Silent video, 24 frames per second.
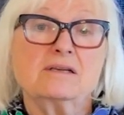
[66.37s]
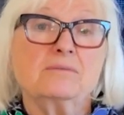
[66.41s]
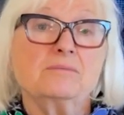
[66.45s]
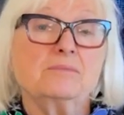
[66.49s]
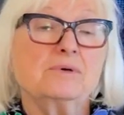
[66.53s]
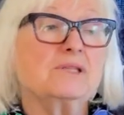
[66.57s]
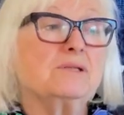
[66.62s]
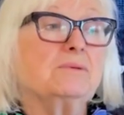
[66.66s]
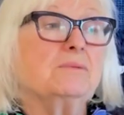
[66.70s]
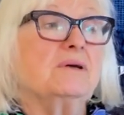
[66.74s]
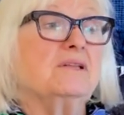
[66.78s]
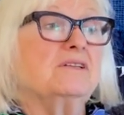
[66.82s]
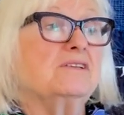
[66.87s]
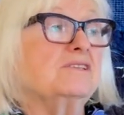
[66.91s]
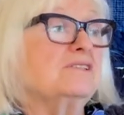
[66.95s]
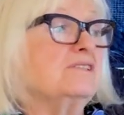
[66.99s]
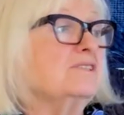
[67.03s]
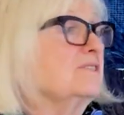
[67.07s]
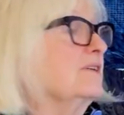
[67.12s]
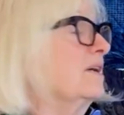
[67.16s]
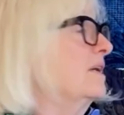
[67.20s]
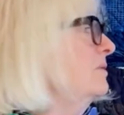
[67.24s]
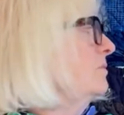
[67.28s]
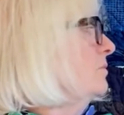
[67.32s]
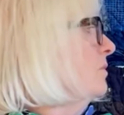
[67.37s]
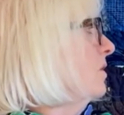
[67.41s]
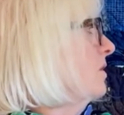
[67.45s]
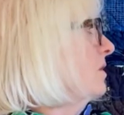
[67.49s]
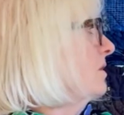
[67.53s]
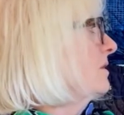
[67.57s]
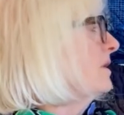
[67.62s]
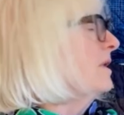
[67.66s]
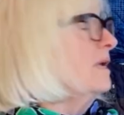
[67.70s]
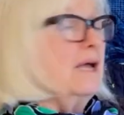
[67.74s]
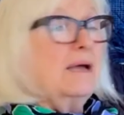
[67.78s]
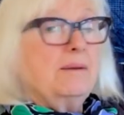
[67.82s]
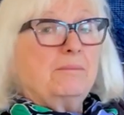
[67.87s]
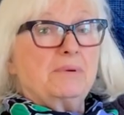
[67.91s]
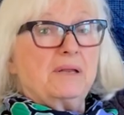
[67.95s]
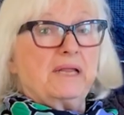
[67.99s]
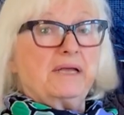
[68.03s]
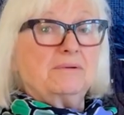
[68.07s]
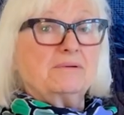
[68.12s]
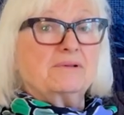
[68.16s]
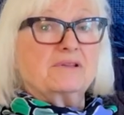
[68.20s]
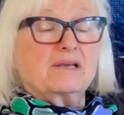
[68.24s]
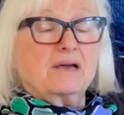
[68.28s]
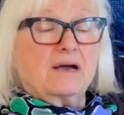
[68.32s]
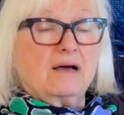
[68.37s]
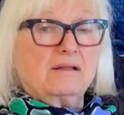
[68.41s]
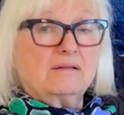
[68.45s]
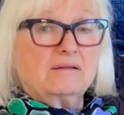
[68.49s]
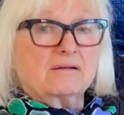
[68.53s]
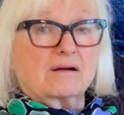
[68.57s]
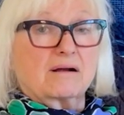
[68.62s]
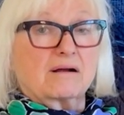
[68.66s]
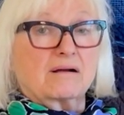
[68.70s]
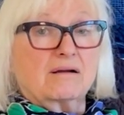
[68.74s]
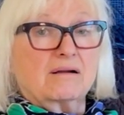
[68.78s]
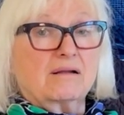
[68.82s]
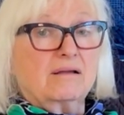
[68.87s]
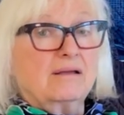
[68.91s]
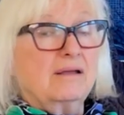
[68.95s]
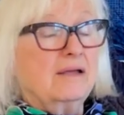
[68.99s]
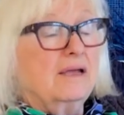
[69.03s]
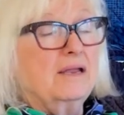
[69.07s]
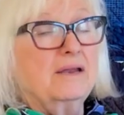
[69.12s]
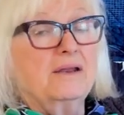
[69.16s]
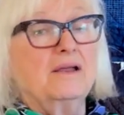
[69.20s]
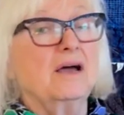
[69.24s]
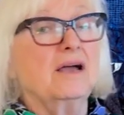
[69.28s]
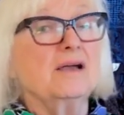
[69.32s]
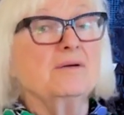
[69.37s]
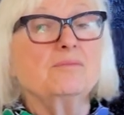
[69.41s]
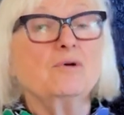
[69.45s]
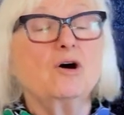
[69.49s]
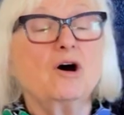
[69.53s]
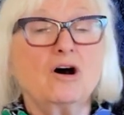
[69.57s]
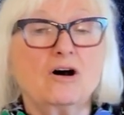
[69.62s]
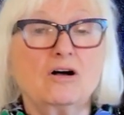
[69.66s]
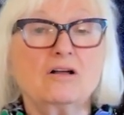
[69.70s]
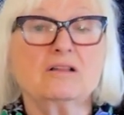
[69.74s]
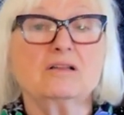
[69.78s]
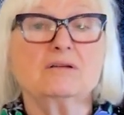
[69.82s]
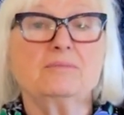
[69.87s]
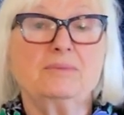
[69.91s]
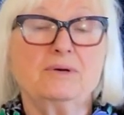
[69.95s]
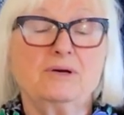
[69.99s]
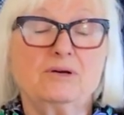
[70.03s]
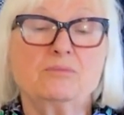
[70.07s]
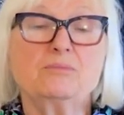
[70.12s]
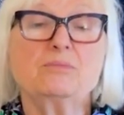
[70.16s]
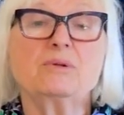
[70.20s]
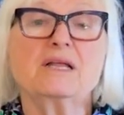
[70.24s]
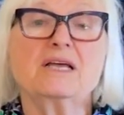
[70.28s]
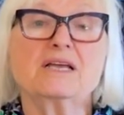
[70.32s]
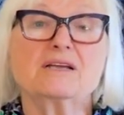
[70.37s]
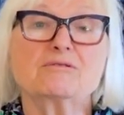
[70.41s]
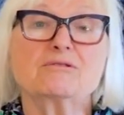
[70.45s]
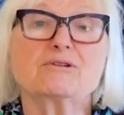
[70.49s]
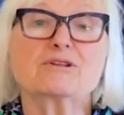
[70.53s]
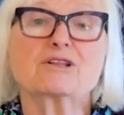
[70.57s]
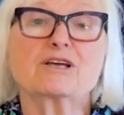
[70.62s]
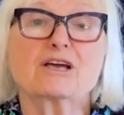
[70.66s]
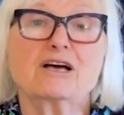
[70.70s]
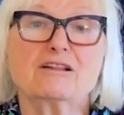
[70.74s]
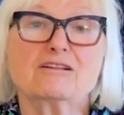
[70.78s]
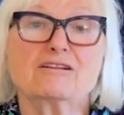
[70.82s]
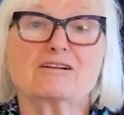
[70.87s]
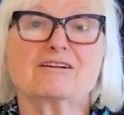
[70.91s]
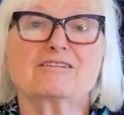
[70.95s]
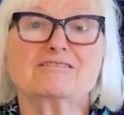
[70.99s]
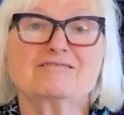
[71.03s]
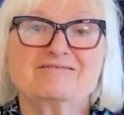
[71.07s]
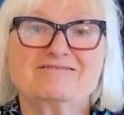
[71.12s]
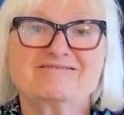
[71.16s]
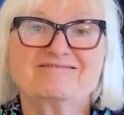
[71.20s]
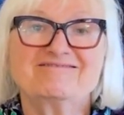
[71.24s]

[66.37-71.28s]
put them on the design wall, and play with color. And I'm all about playing with color.